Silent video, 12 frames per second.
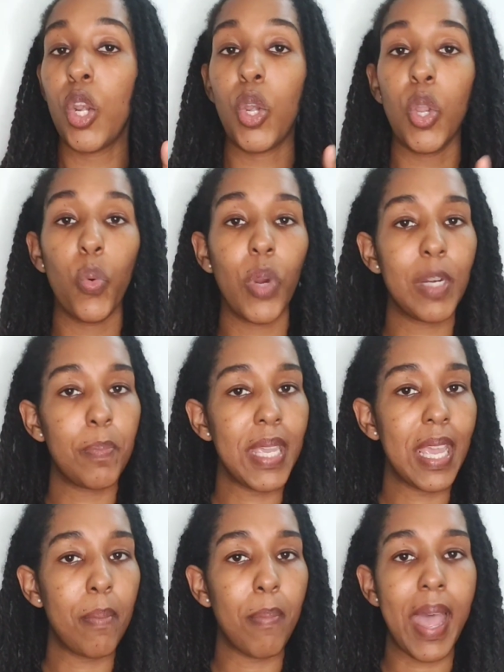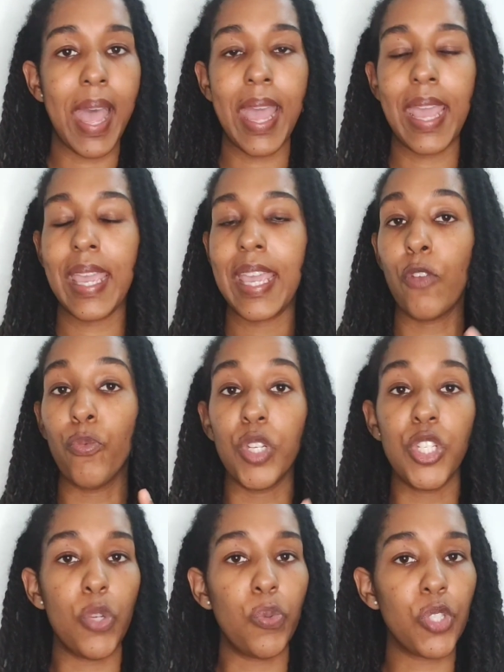lowered BMI,
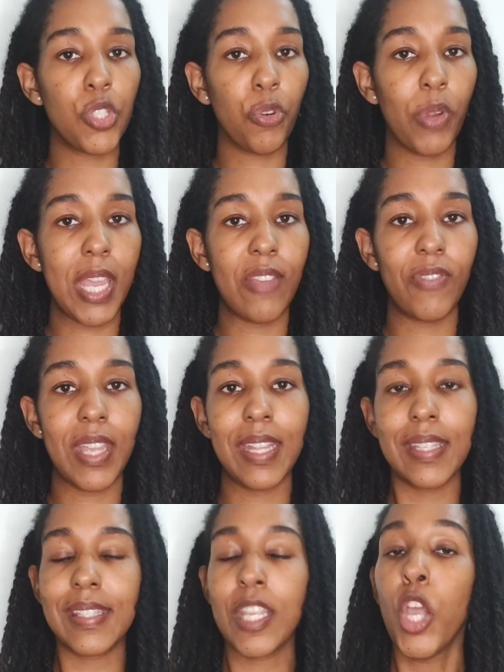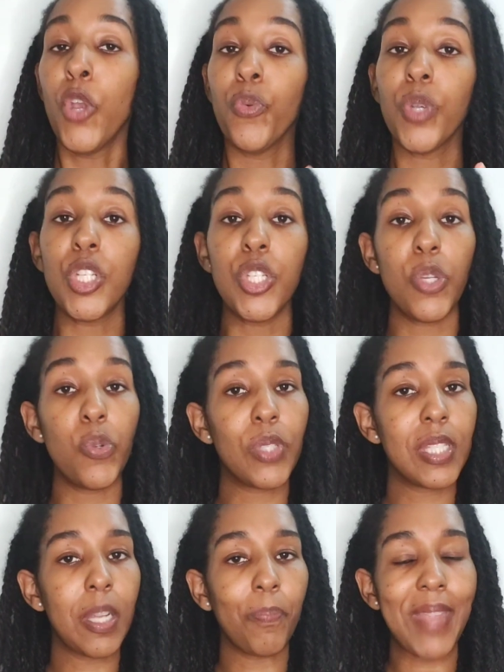reduced cravings,
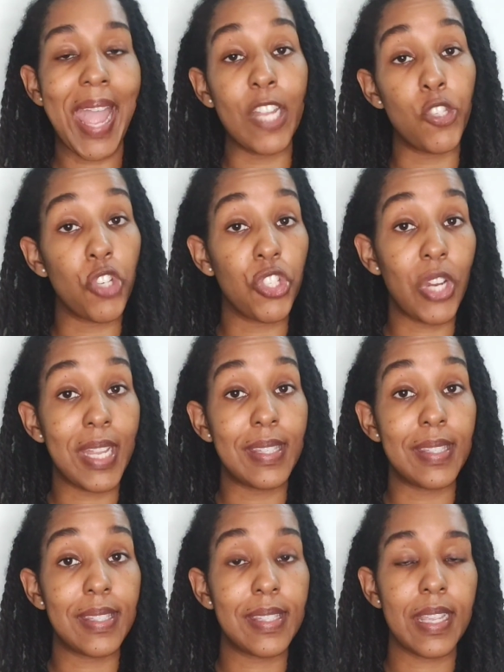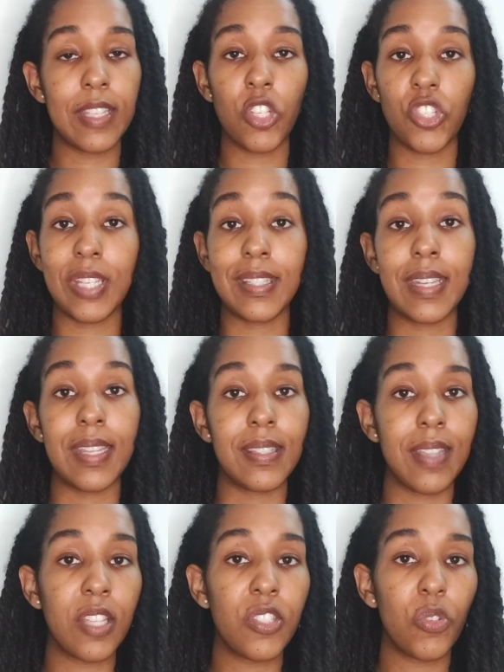reduced androgens such as
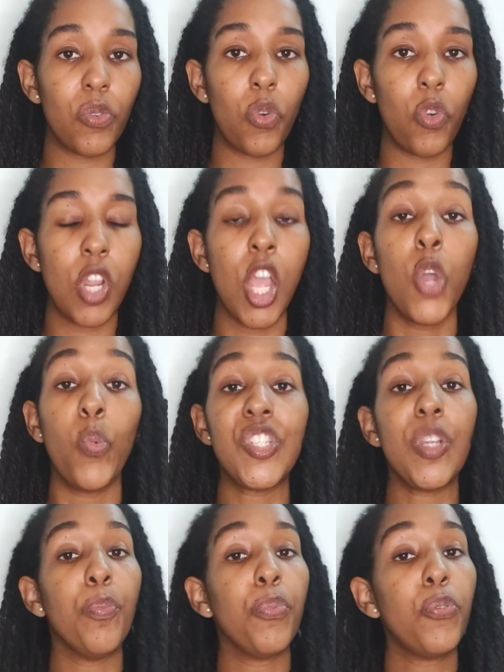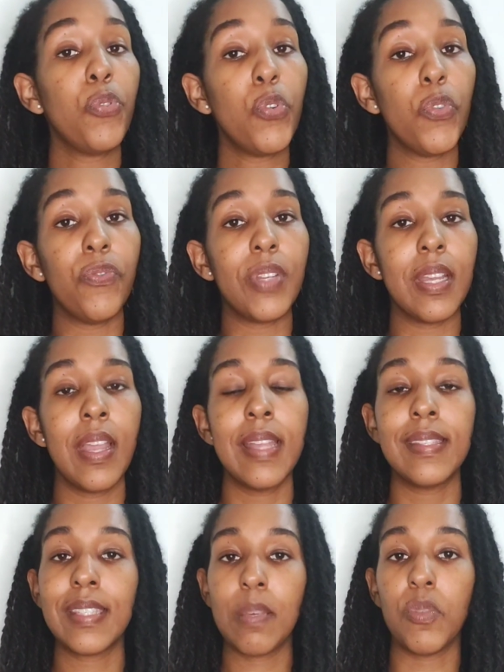testosterone, which improved
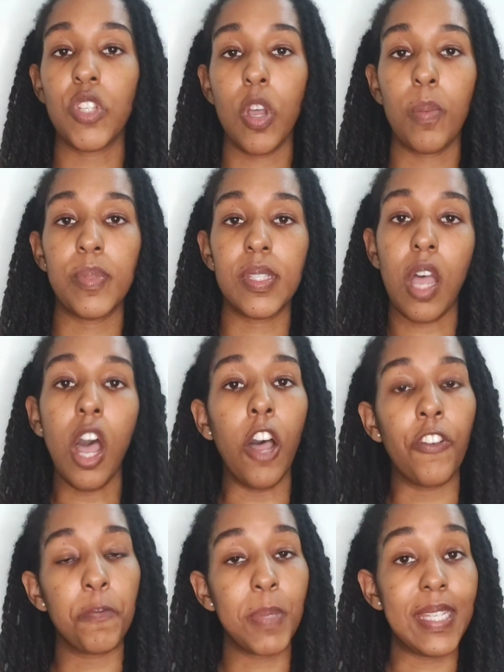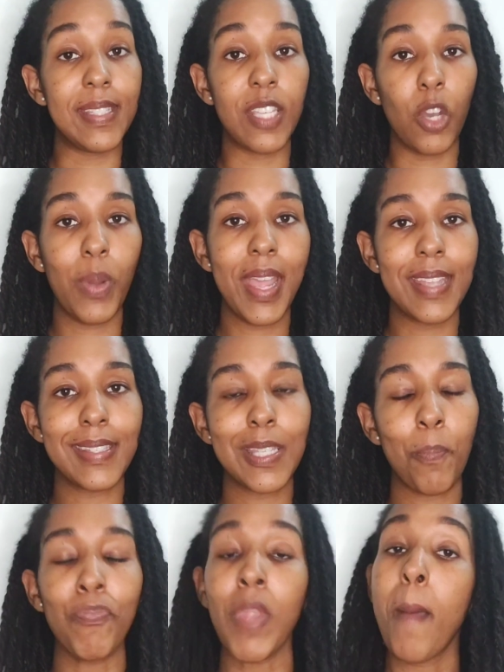symptoms of
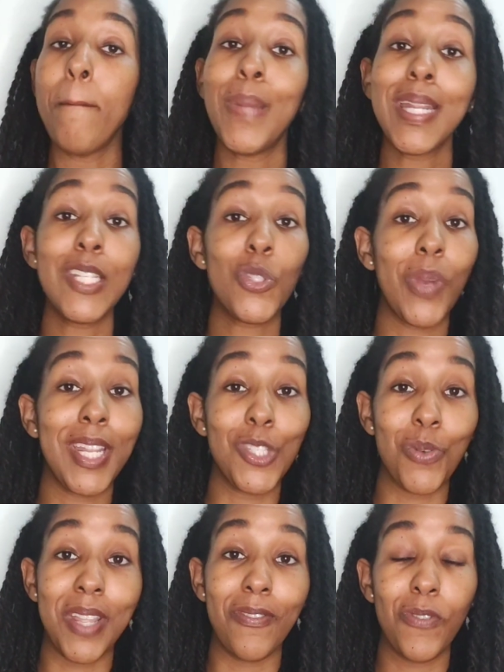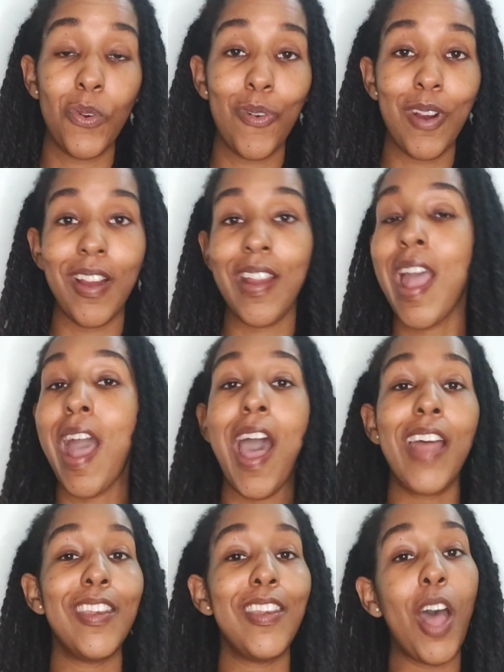PCOS. But in 2024,
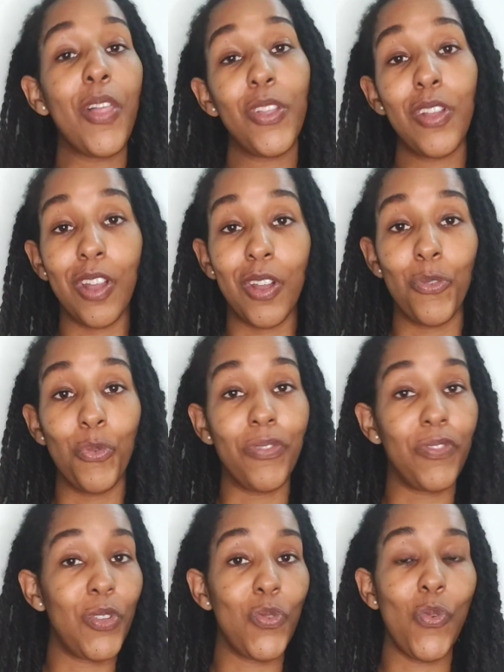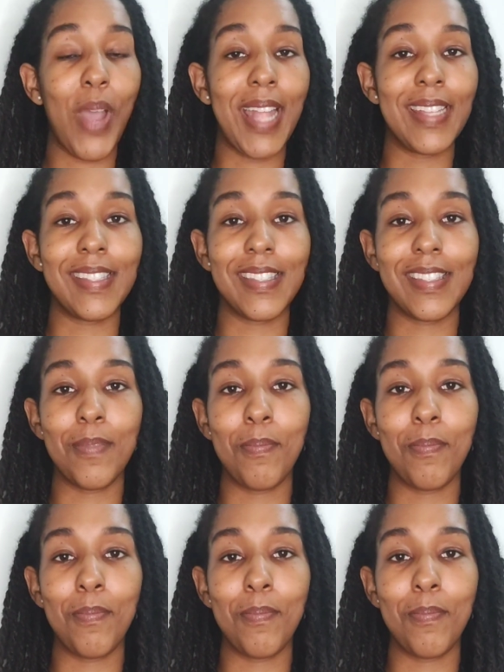another review and